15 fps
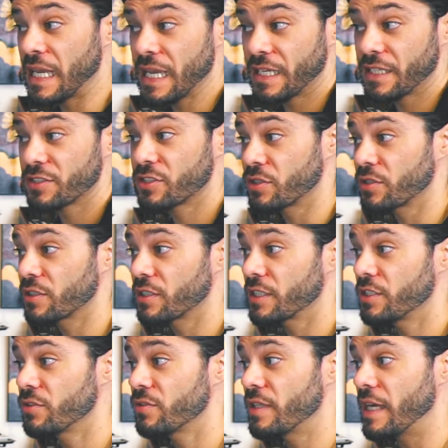I could certainly
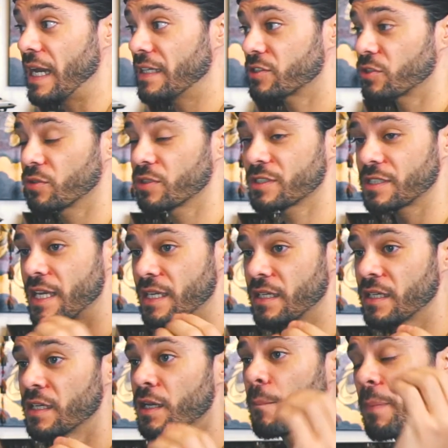do that. So it's
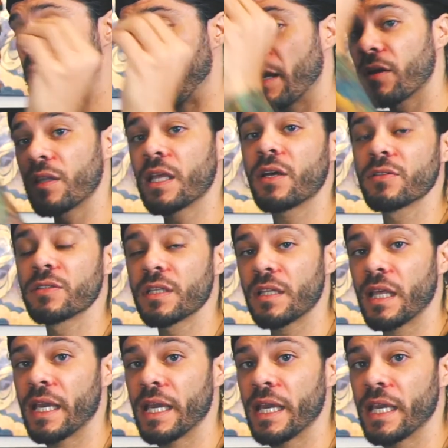like parallel
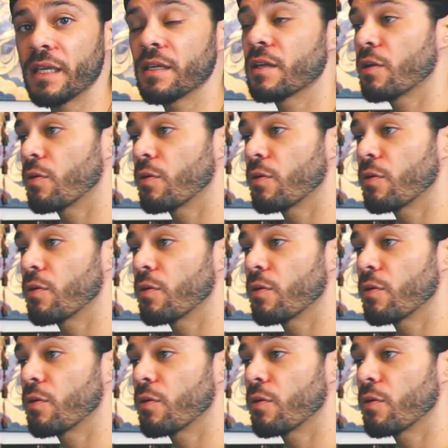delay